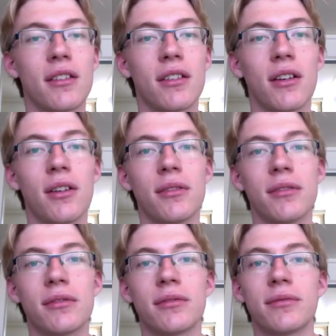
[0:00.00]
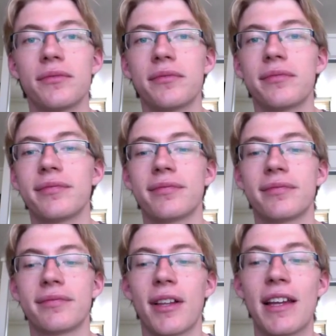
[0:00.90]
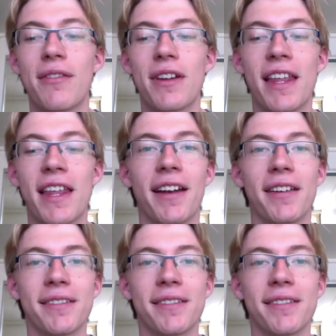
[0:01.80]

So, leave it at that.